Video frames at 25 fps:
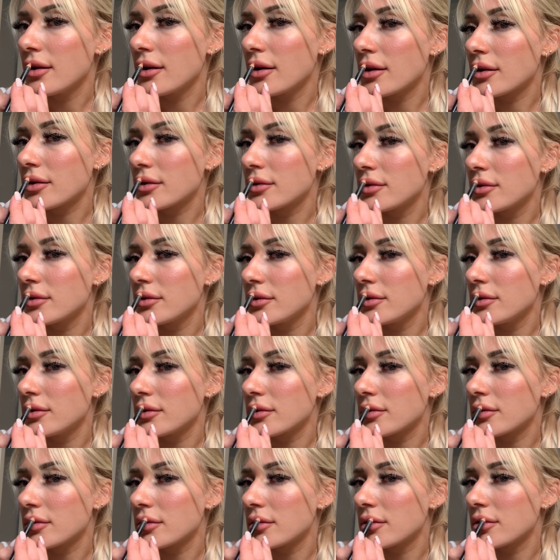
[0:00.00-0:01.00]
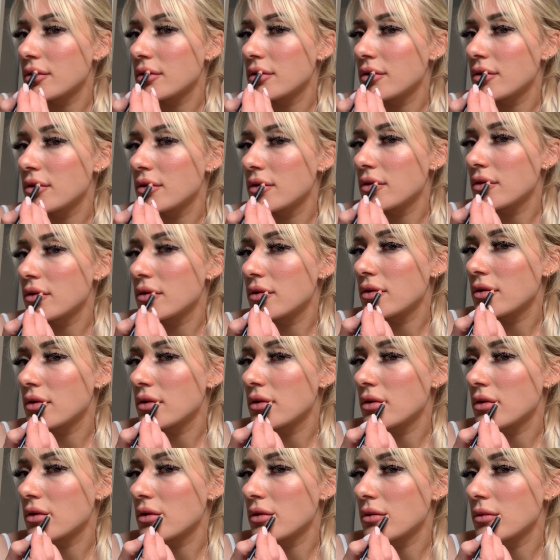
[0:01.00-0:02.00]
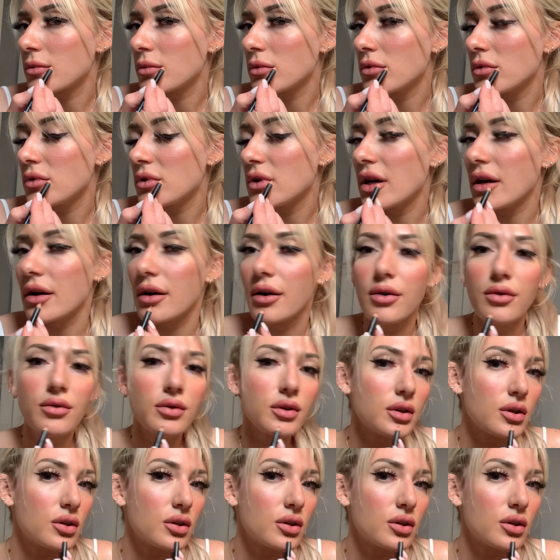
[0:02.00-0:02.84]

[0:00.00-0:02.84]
actually looks like it's swooping down,